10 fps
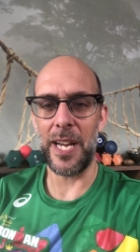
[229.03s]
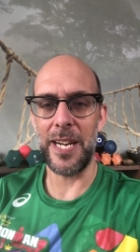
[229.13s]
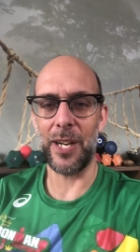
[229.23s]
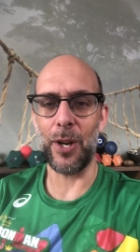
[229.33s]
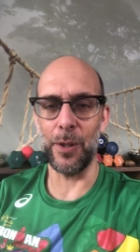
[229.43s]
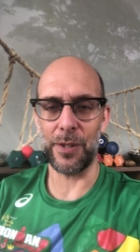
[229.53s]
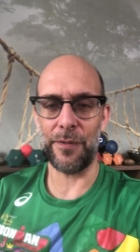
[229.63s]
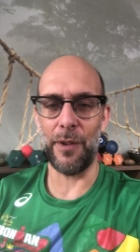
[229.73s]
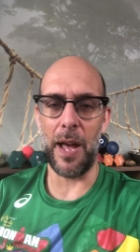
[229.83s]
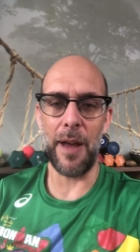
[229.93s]
in loss
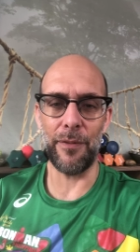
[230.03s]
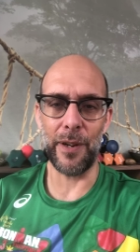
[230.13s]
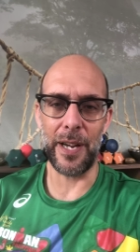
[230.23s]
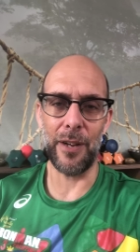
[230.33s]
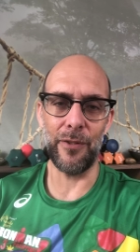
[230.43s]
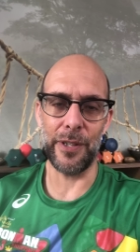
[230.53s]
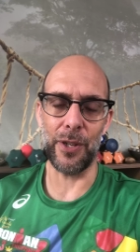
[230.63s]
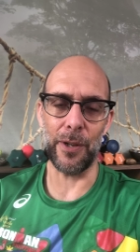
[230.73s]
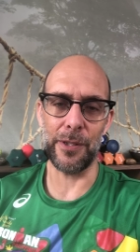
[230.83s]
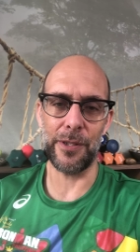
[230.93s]
for every
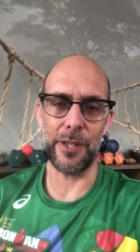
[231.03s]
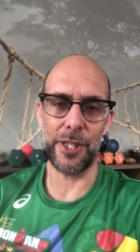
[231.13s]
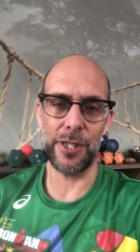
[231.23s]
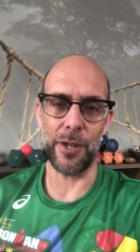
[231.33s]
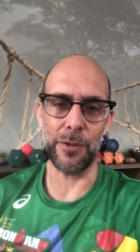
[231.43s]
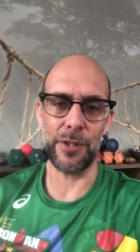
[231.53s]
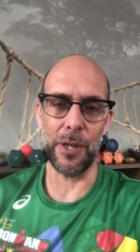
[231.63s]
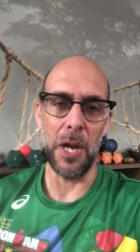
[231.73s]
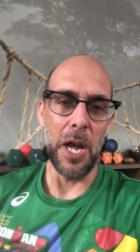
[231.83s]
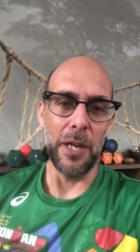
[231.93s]
$100 that she sold. So